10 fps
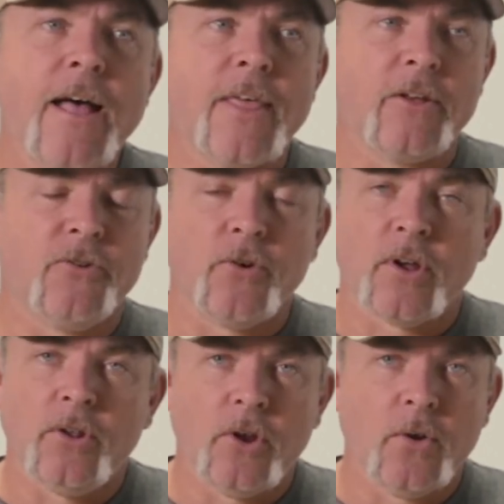that you
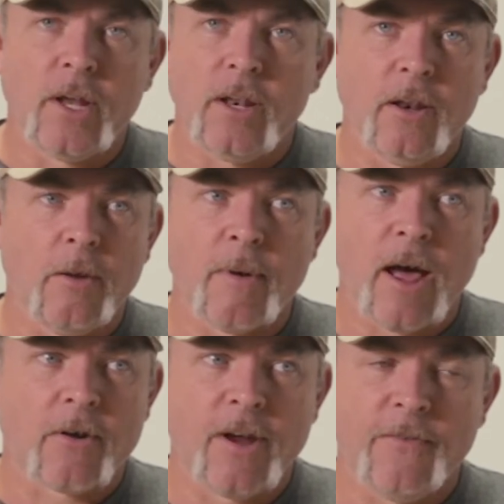can do it, no
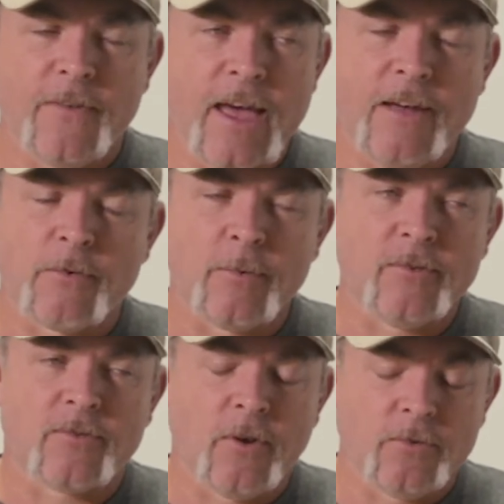matter if
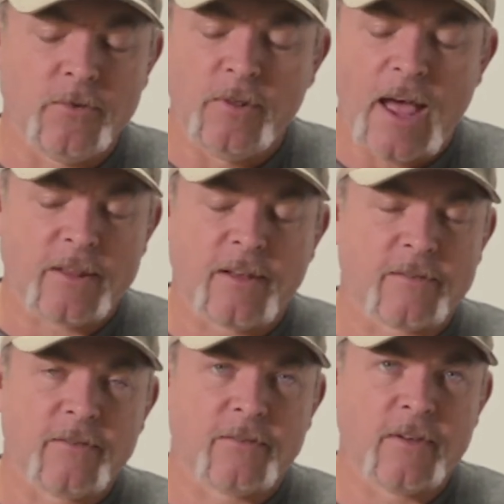everyone's told you that
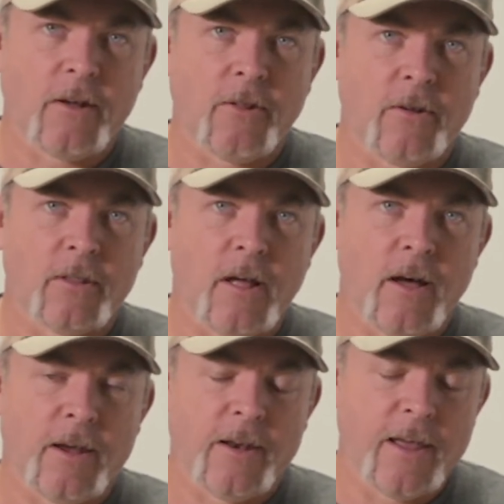doesn't sell
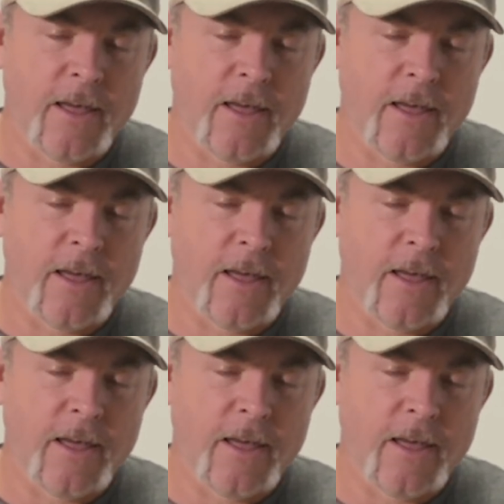online.